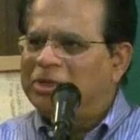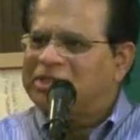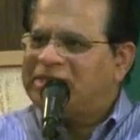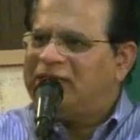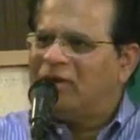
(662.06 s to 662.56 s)
will
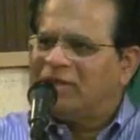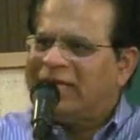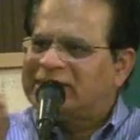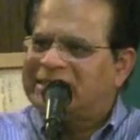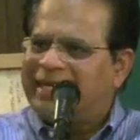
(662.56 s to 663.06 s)
see on
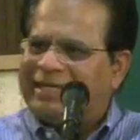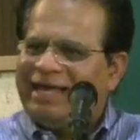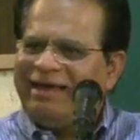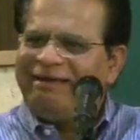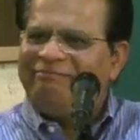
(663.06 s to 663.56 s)
the internet
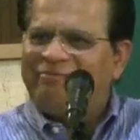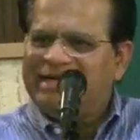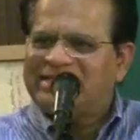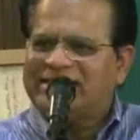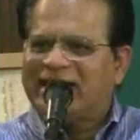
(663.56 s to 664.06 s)

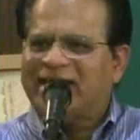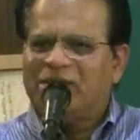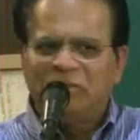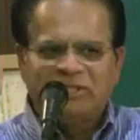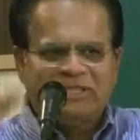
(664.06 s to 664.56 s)
every
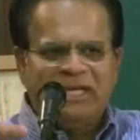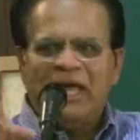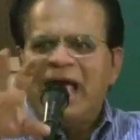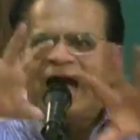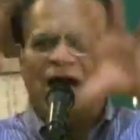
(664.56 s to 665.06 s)
second, you will
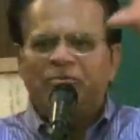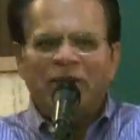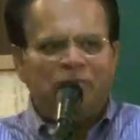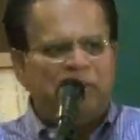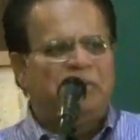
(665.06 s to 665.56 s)
see
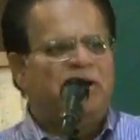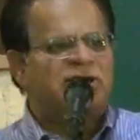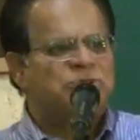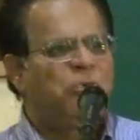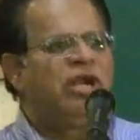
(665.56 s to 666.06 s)
how many people
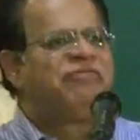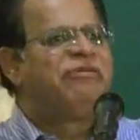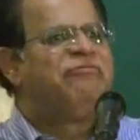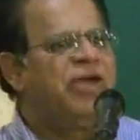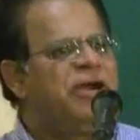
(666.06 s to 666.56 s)
are responding
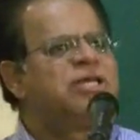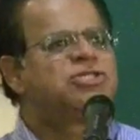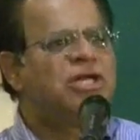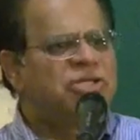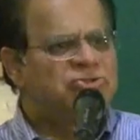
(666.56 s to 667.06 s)
from
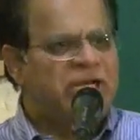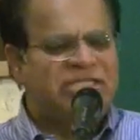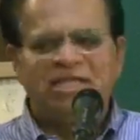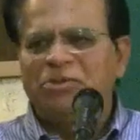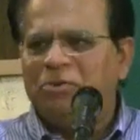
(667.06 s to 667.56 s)
various
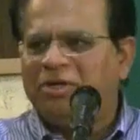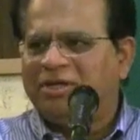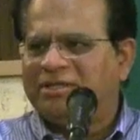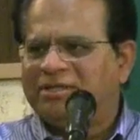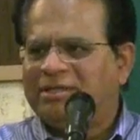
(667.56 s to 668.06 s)
countries in the
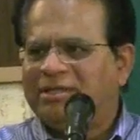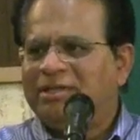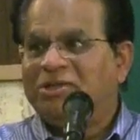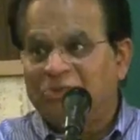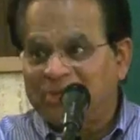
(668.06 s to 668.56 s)

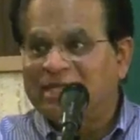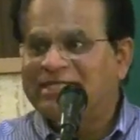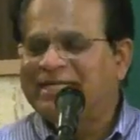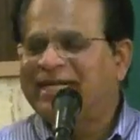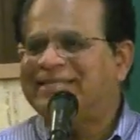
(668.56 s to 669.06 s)
world through the
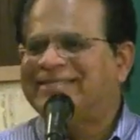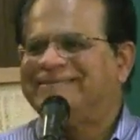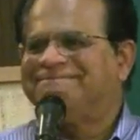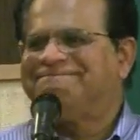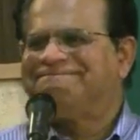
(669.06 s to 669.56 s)
internet.
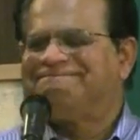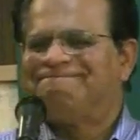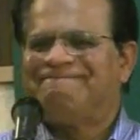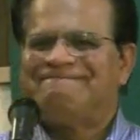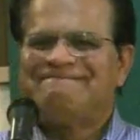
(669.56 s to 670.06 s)

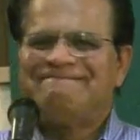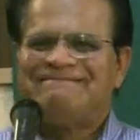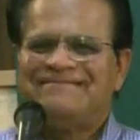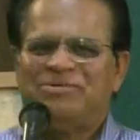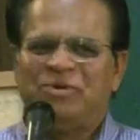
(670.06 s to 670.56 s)

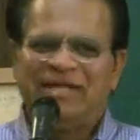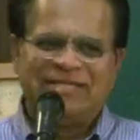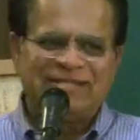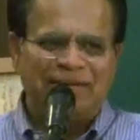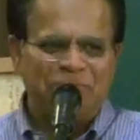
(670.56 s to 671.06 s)

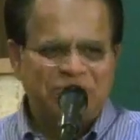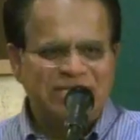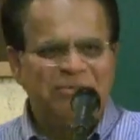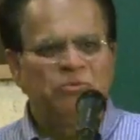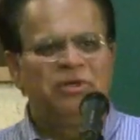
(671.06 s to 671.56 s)
Whether it's a
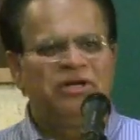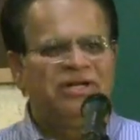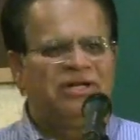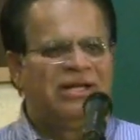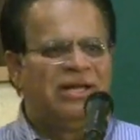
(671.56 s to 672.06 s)
Muslim
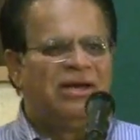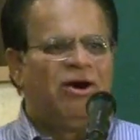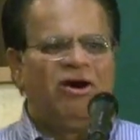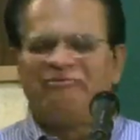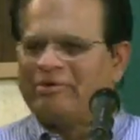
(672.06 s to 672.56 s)
world
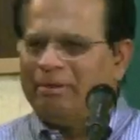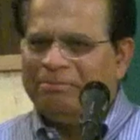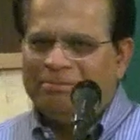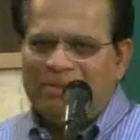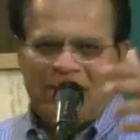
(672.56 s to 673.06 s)
or
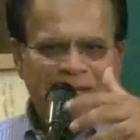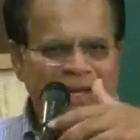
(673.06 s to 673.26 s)
from,